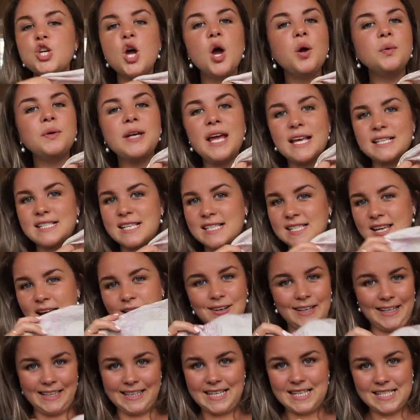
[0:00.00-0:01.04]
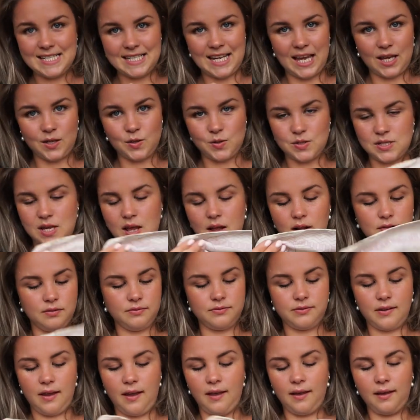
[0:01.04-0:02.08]
don't necessarily need to get
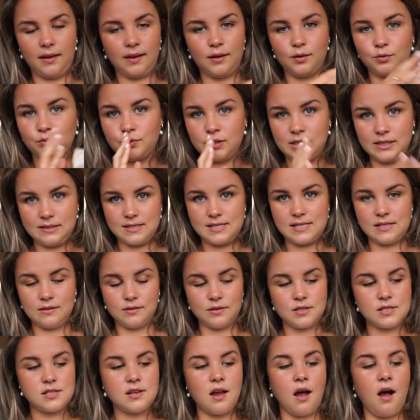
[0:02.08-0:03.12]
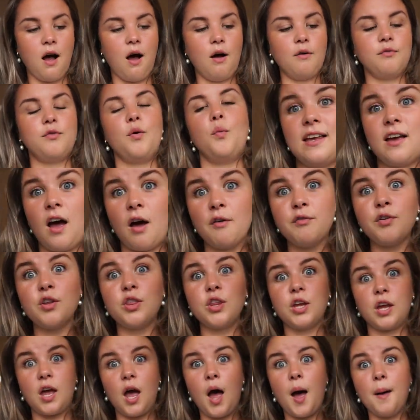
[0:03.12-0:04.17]
yourself a real silk scarf. The cover
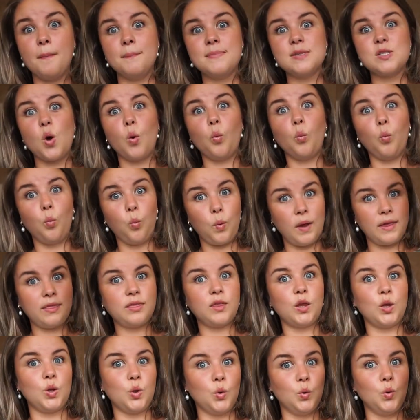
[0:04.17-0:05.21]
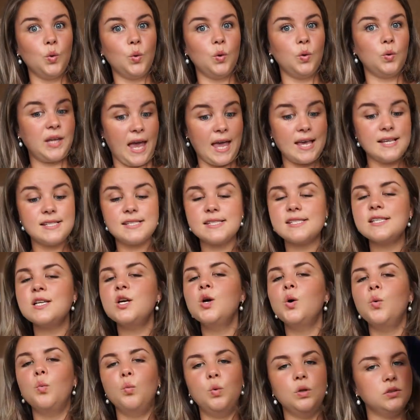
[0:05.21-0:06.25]
that comes with your case
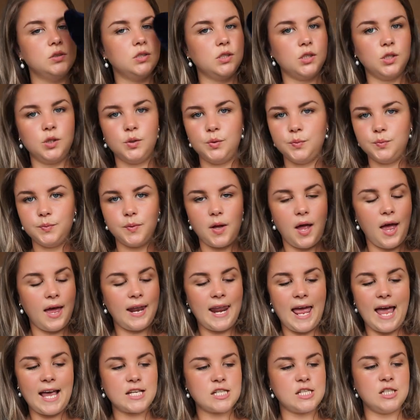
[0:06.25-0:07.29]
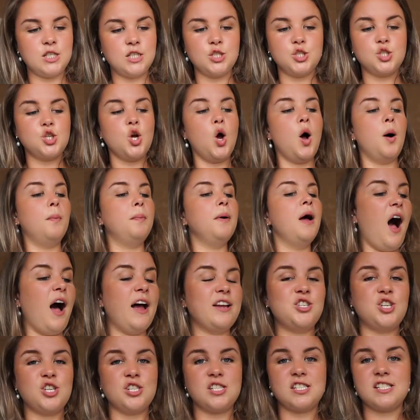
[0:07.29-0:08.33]
will do an excellent job.
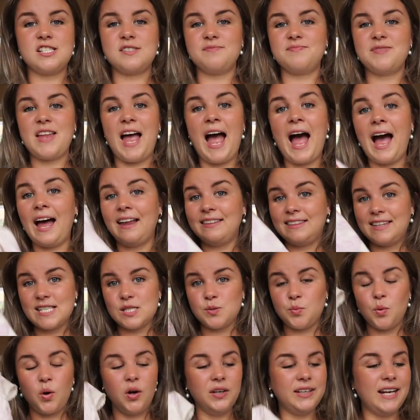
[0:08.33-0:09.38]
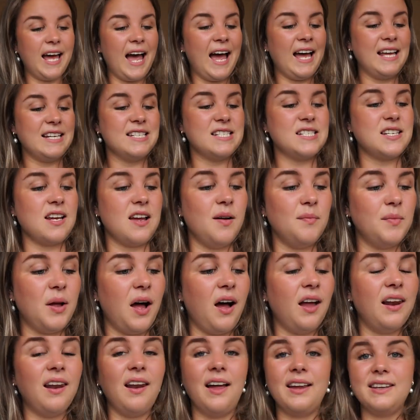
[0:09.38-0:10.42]
I just had this one and
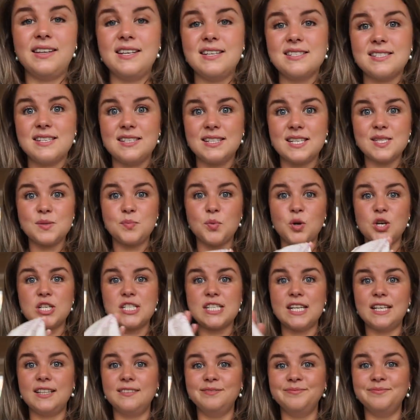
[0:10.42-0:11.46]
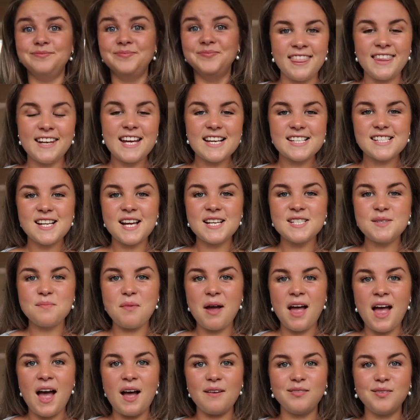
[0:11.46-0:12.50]
I like it and it's pretty. The next item
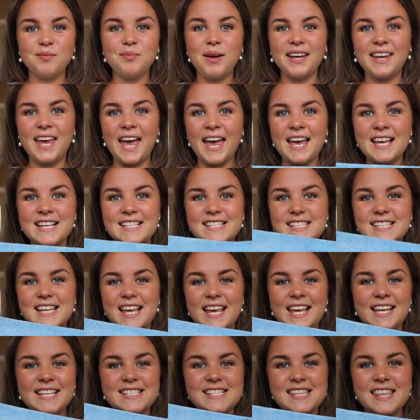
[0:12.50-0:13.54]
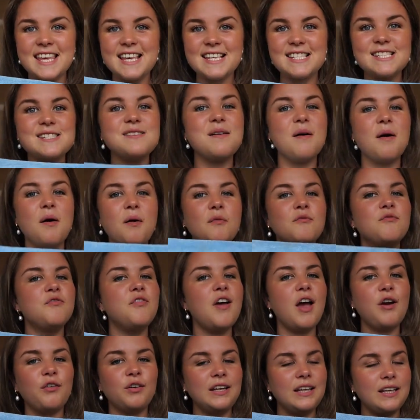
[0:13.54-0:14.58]
I have in my case is this
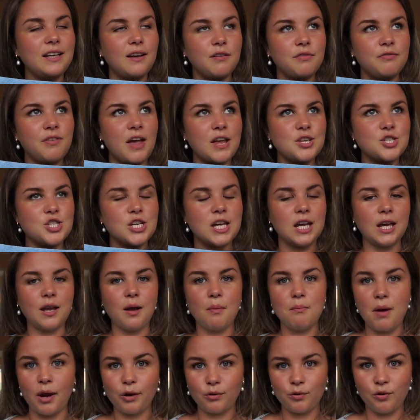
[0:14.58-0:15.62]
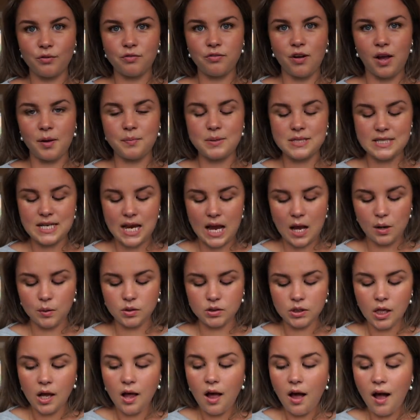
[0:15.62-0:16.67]
very fetching microfiber
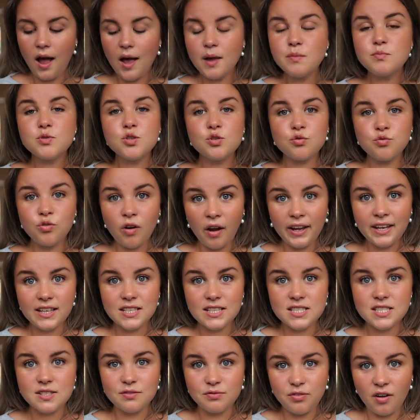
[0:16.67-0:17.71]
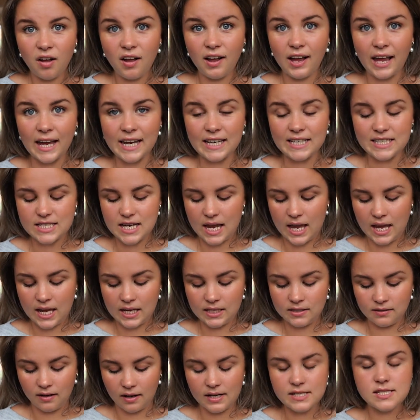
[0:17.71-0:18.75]
towel. I'm trying to find a
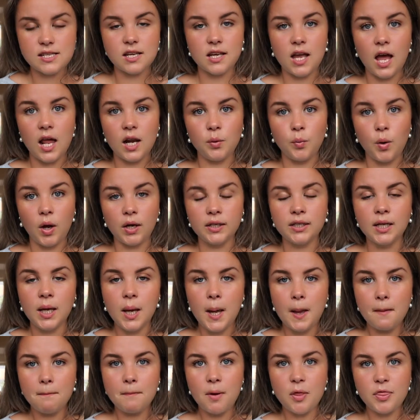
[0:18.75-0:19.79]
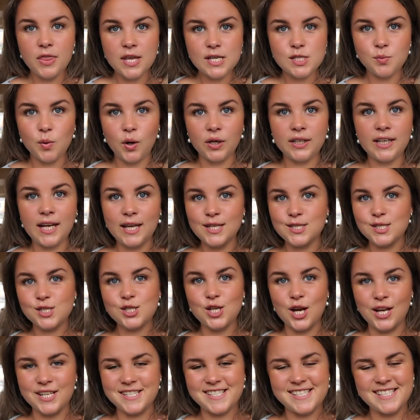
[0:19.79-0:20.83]
nicer colour one, but this one is
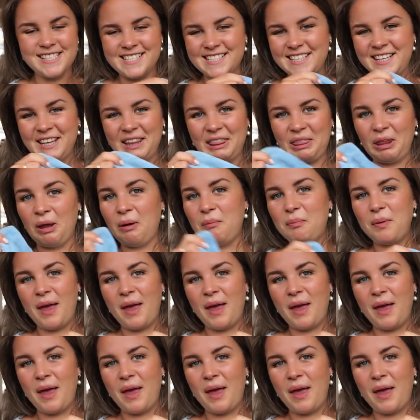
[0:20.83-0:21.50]
just the